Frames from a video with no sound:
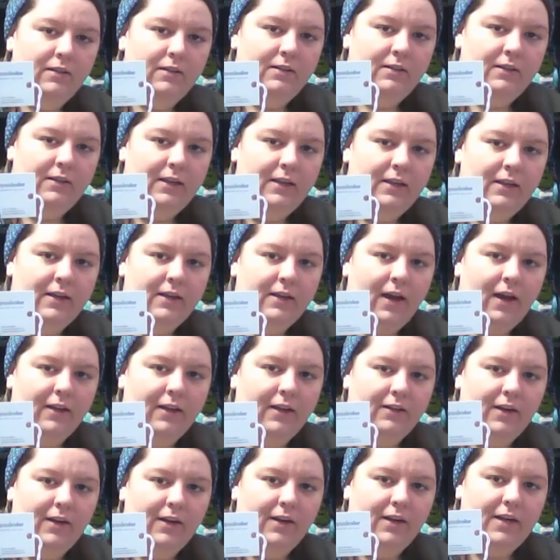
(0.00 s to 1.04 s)
Knitty &
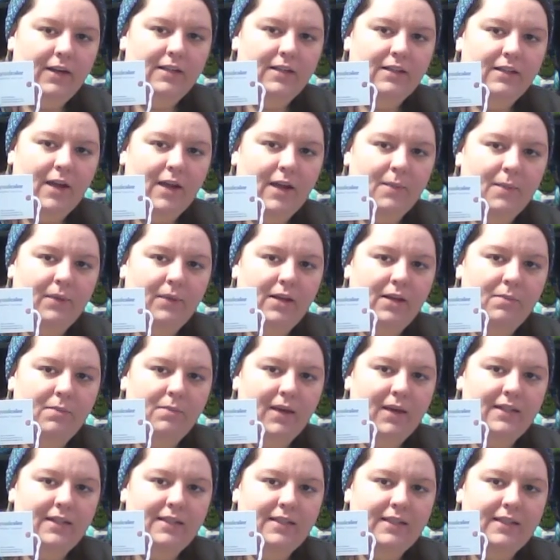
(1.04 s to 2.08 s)
Color is operated
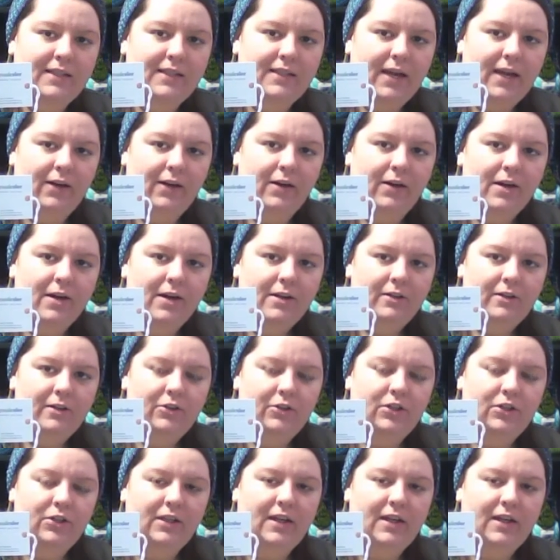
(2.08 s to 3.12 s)
by Sarah.
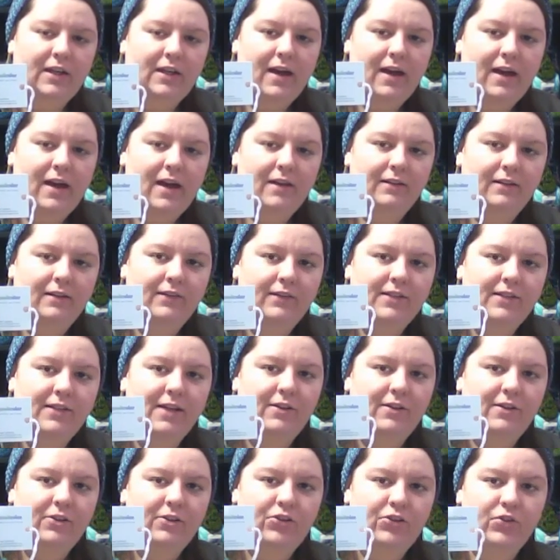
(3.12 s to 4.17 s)
She lives
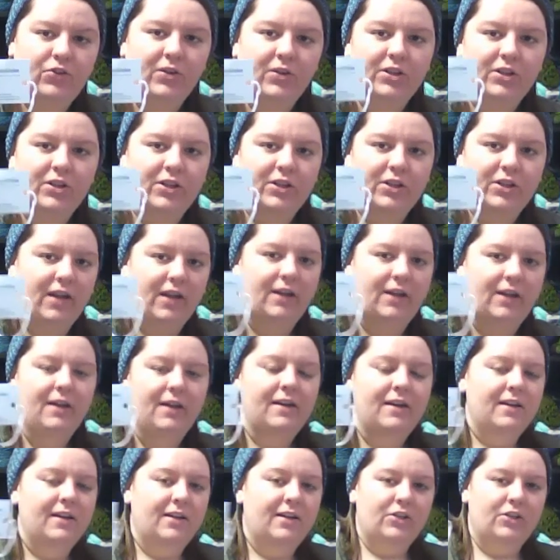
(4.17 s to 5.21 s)
down in Georgia.
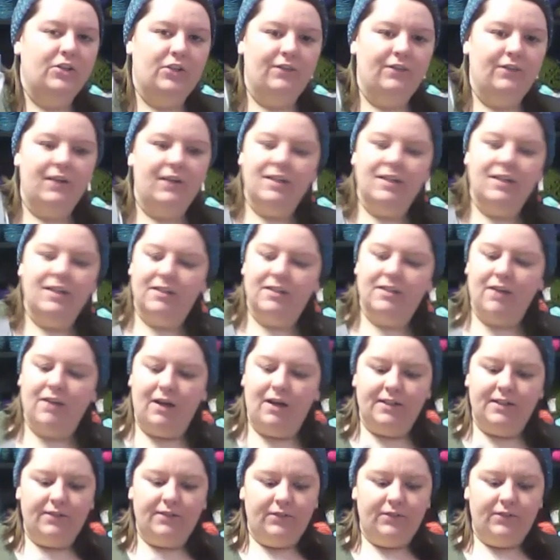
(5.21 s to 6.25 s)
She vends
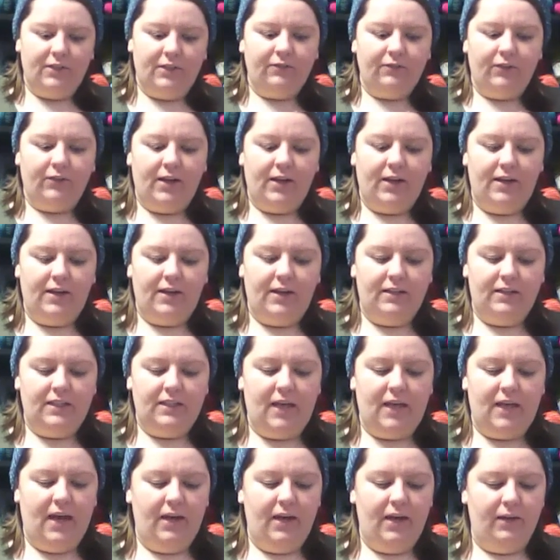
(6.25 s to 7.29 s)
lots of different
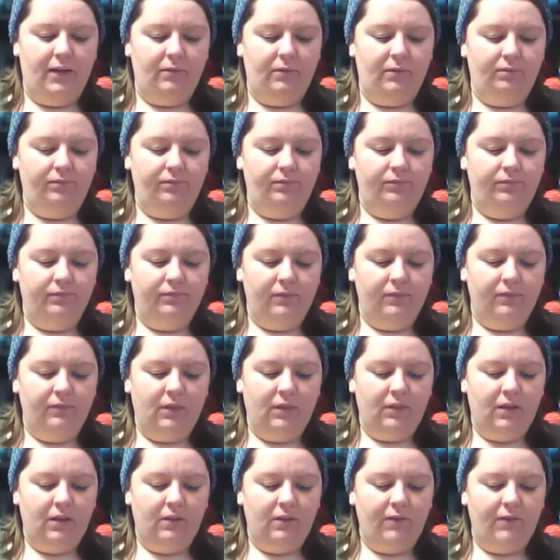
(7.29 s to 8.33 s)

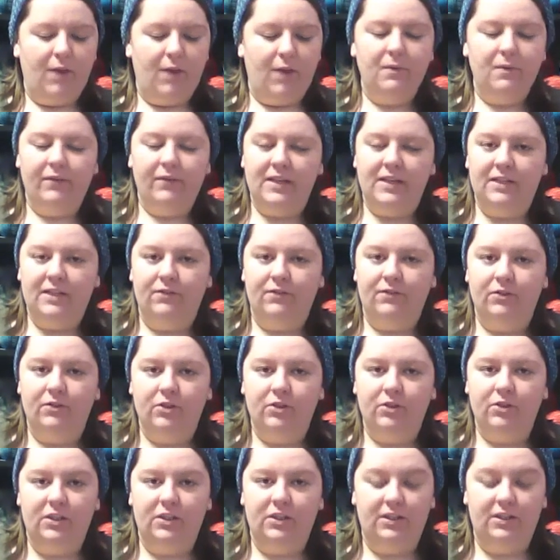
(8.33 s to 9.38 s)
fiber
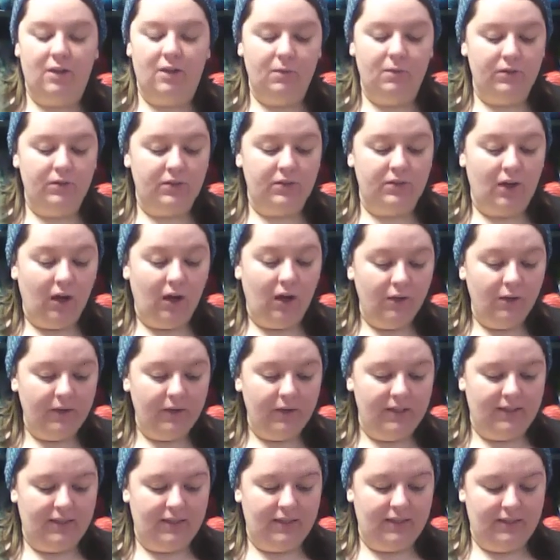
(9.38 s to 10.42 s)
festivals. She's almost
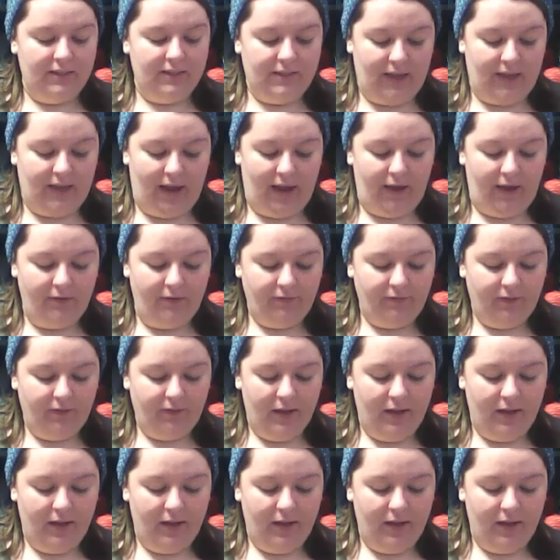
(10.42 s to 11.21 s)
always at SAF.